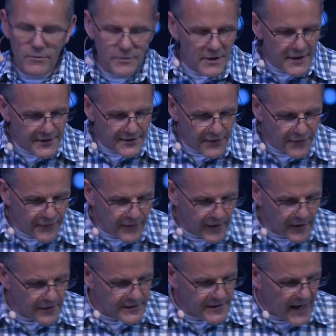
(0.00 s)
don't need to
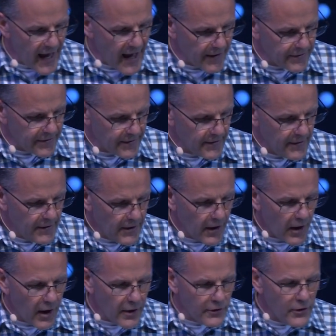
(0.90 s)
fear death
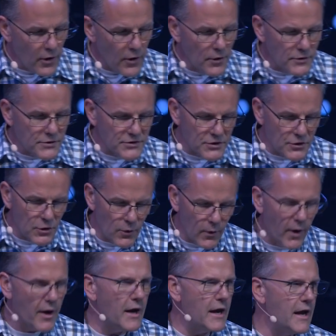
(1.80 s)
are those
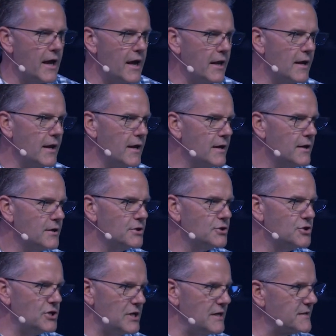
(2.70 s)
who are in
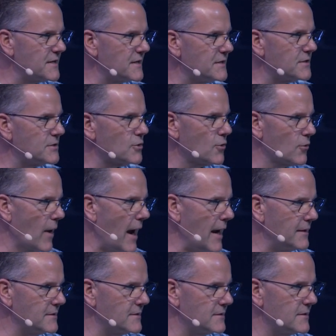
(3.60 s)
Jesus
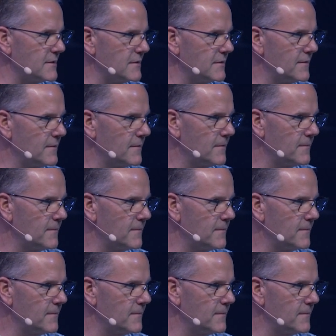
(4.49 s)
Christ.